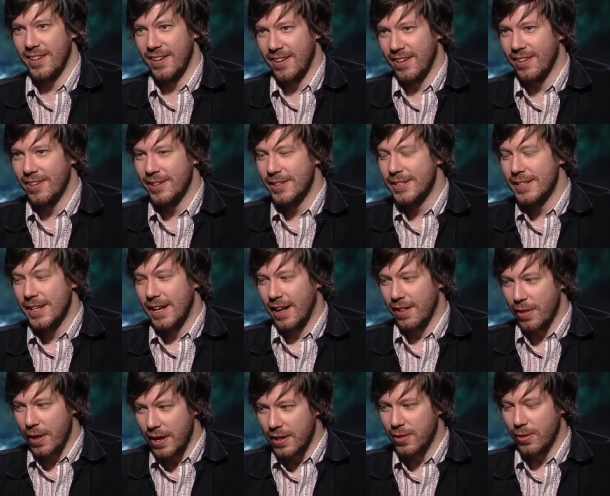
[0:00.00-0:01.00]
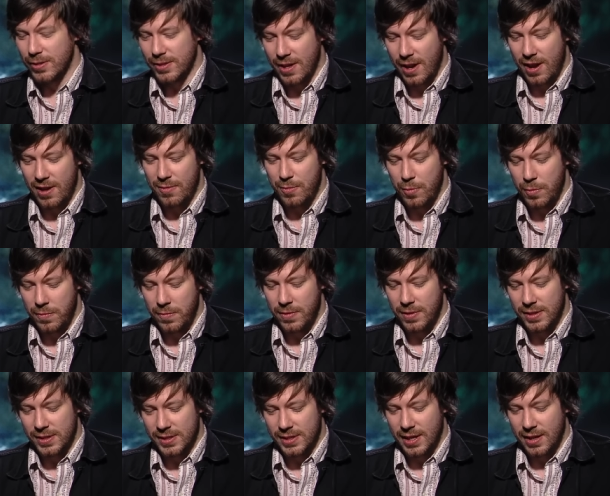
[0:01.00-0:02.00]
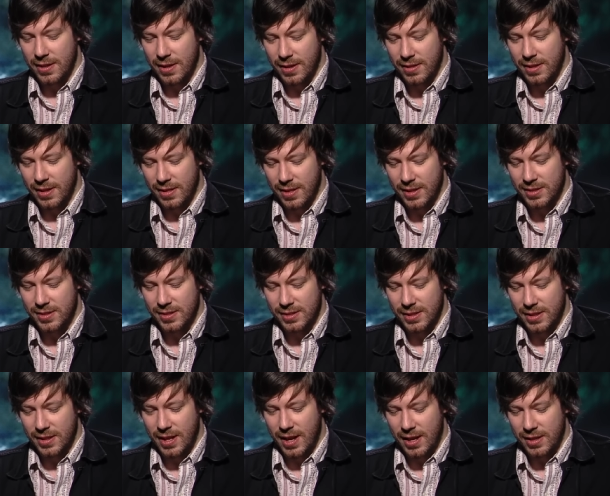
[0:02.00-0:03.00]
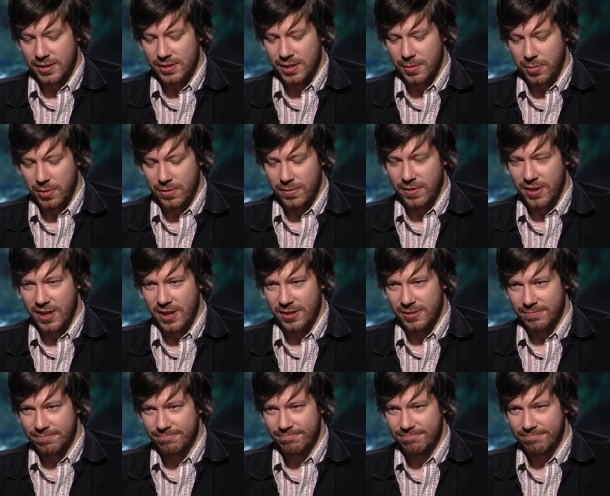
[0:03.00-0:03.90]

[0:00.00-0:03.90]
You know, I like those kind of movies, and I think this is in that similar vein.